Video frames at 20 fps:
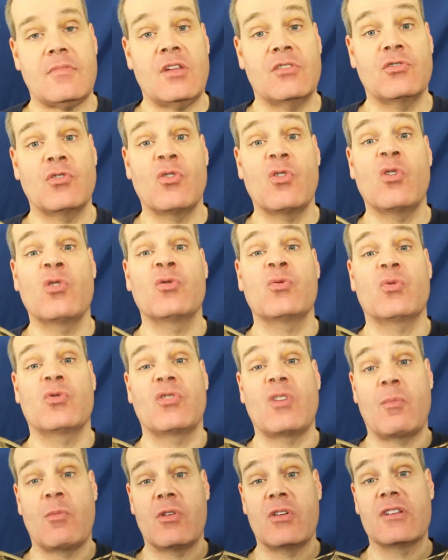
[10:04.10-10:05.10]
So those were
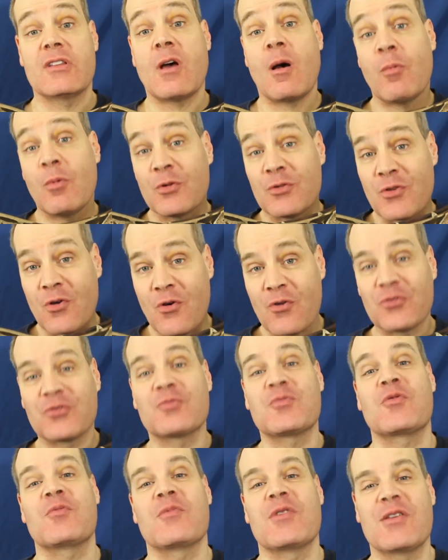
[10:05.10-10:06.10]
some of the double dose
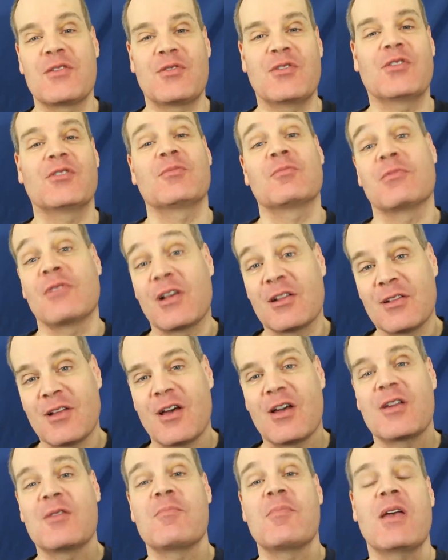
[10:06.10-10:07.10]
Prometheus
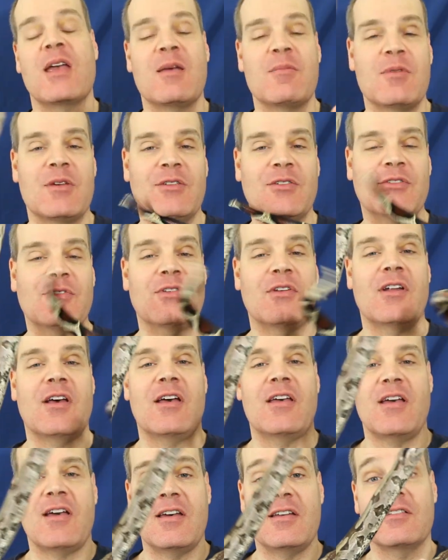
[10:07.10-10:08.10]
Bloodline babies that
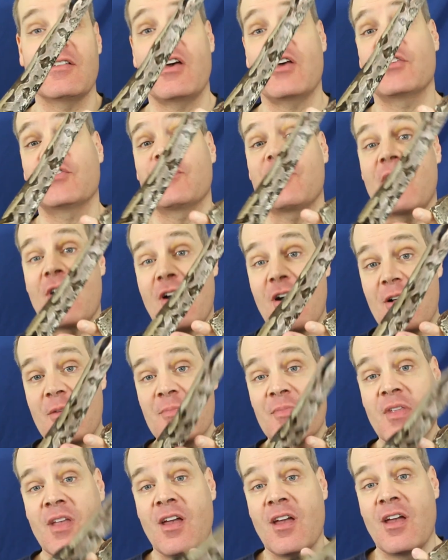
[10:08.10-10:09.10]
I had last fall.
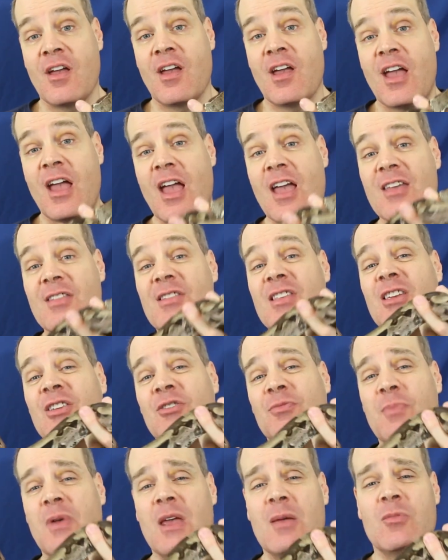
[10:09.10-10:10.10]
And
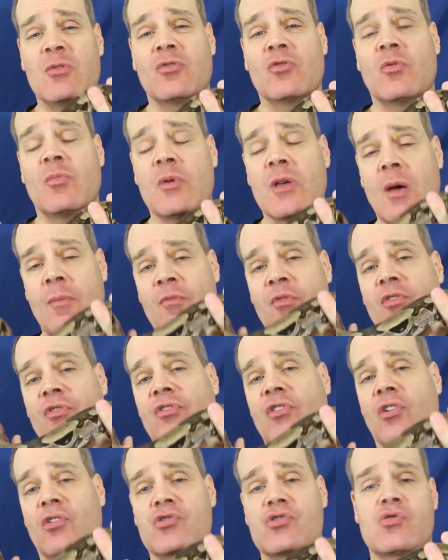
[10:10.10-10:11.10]
these babies will be up for
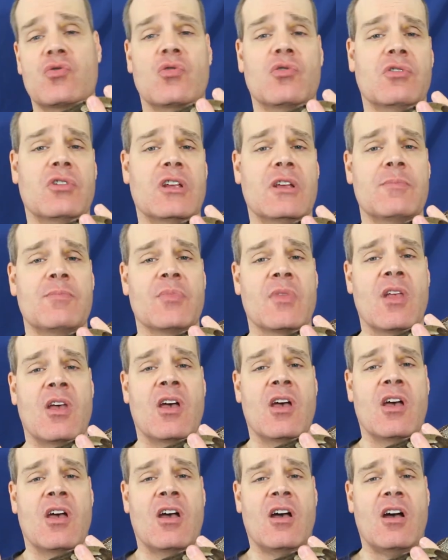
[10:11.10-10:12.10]
sale shortly.
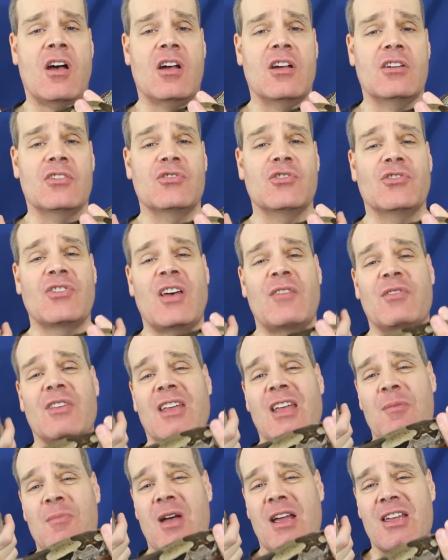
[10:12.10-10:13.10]
I just have to
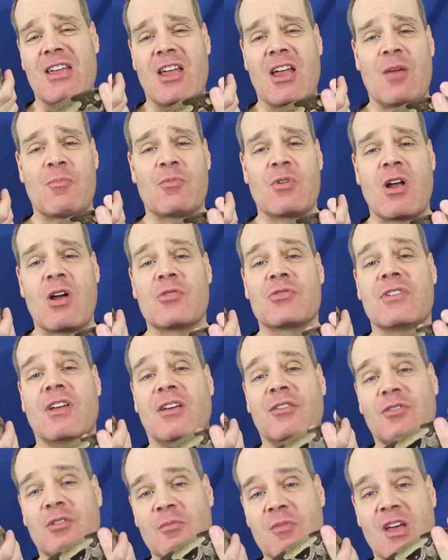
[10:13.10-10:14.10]
get my camera out,
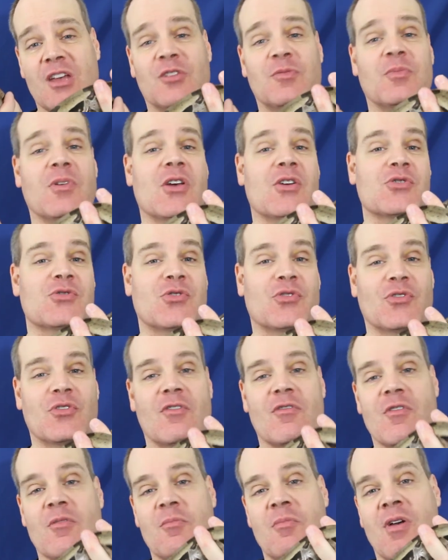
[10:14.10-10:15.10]
take some nice pictures
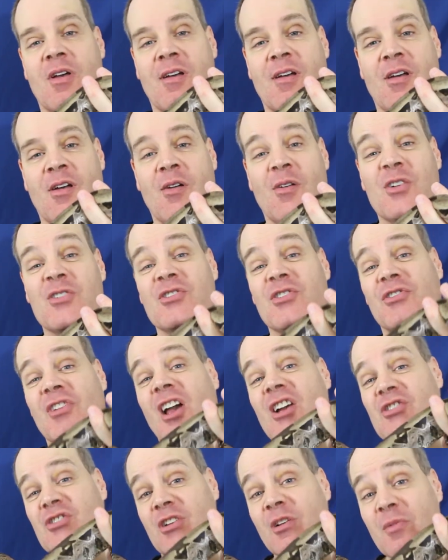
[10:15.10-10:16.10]
of them, which has
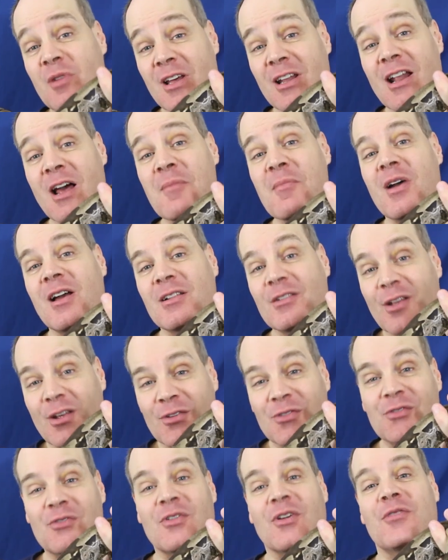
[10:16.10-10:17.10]
actually been on my
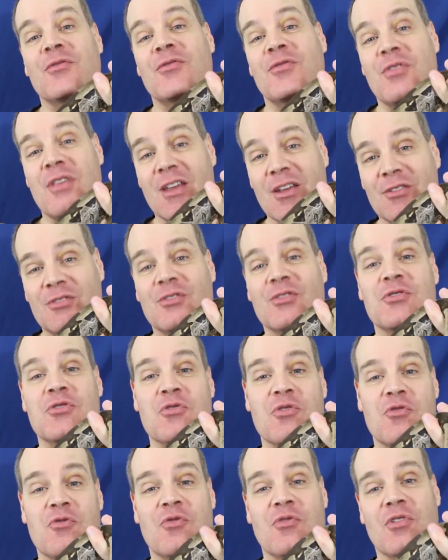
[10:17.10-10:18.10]
list of things to
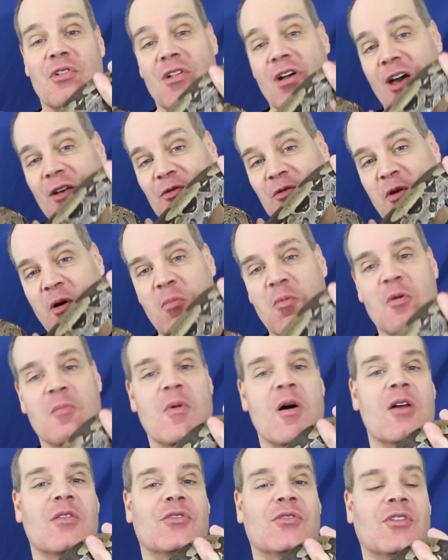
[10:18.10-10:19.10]
do for the last couple
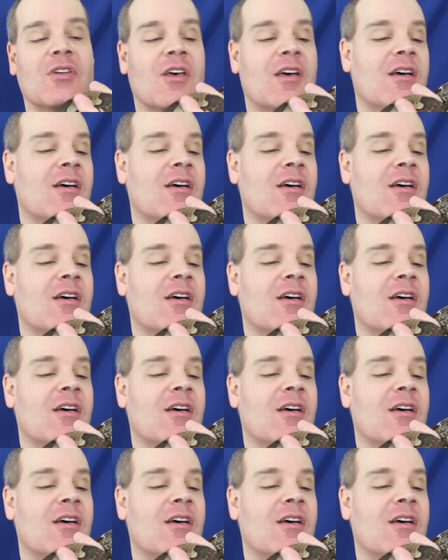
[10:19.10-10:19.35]
months.